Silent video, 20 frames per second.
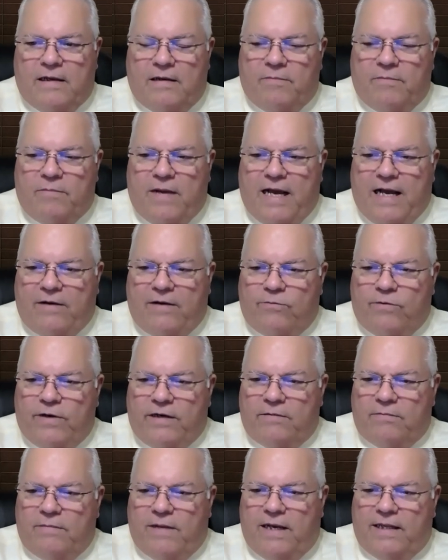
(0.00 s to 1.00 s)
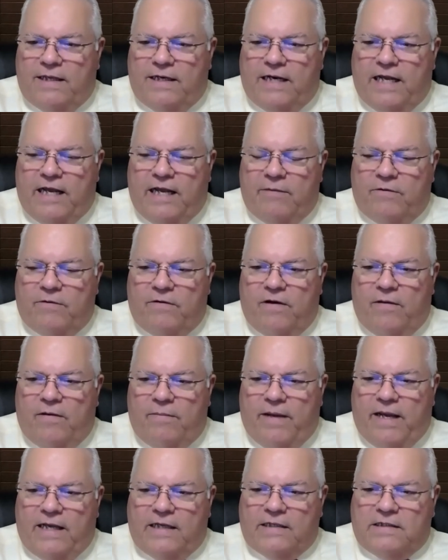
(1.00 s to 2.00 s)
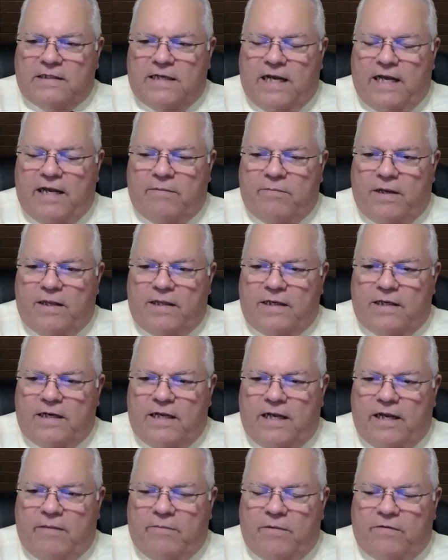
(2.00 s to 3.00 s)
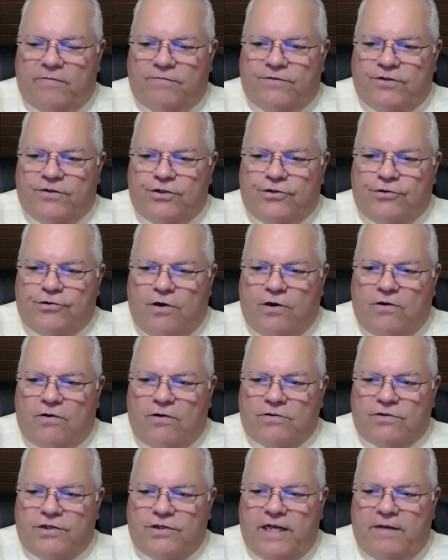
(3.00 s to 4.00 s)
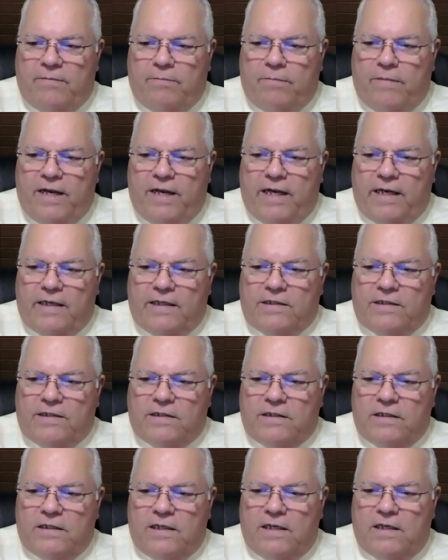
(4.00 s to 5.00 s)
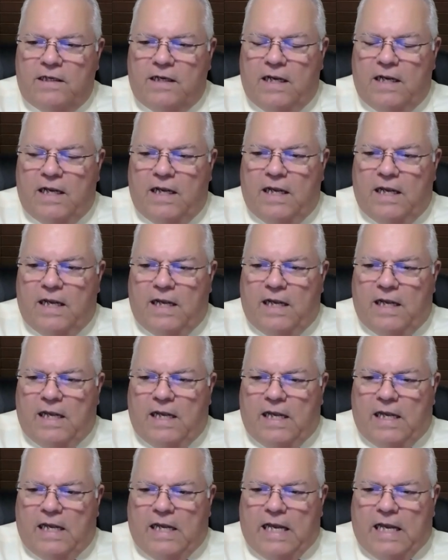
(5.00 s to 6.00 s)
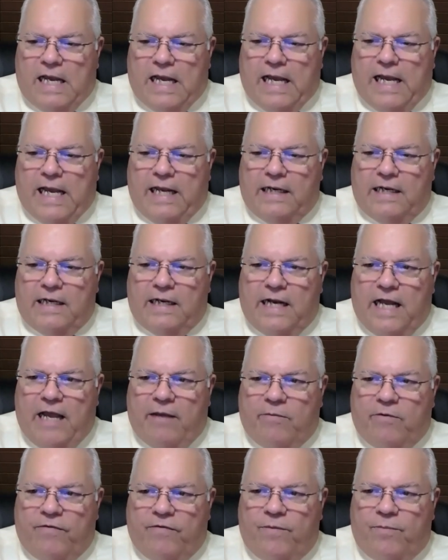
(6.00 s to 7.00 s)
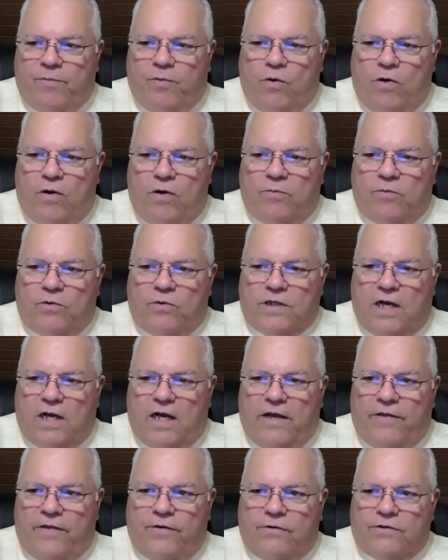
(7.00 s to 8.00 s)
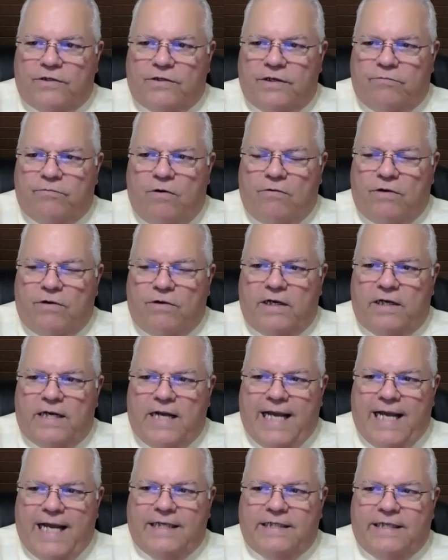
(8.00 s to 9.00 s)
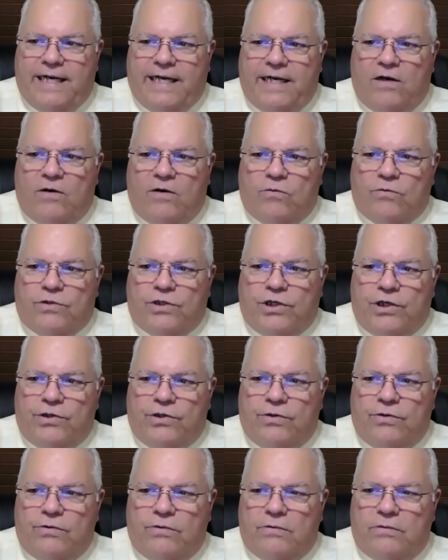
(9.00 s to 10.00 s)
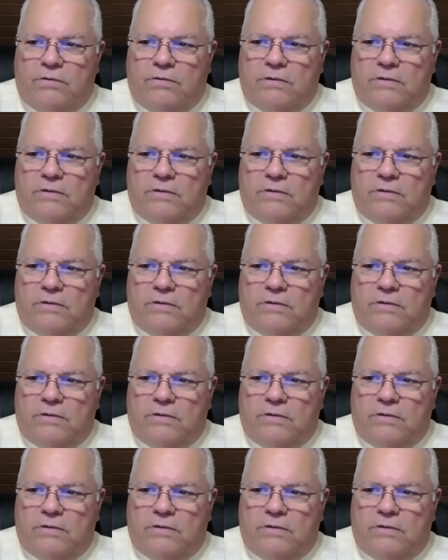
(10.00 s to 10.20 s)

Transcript: uh, by written by the name of a man's name by the name of Charles D. Meigs. And the name of the poem was Others. He wrote it in 1902.